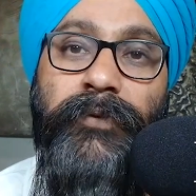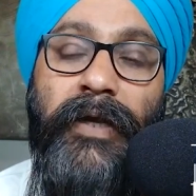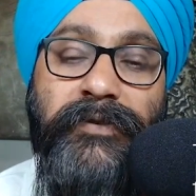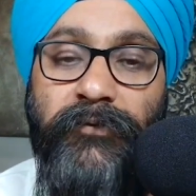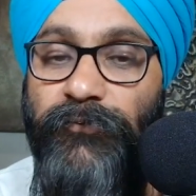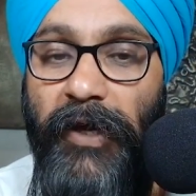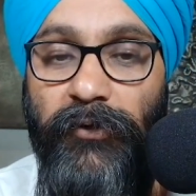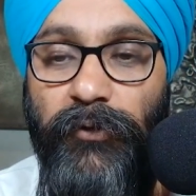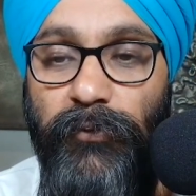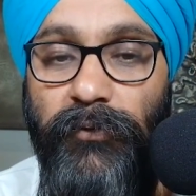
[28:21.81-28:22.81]
that's
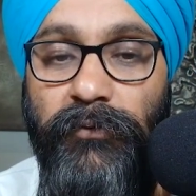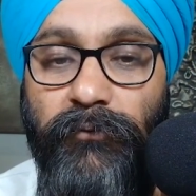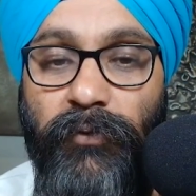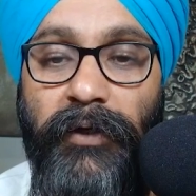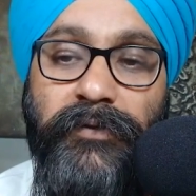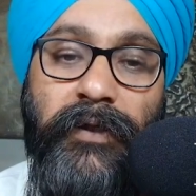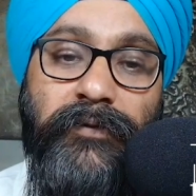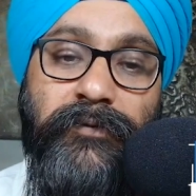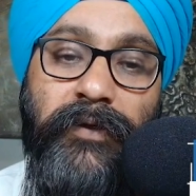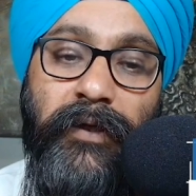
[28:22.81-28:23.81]
invaluable, right?
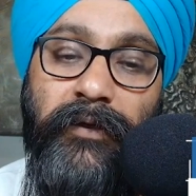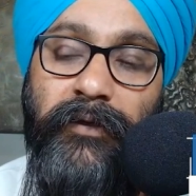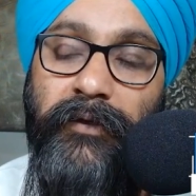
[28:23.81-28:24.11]
That's that.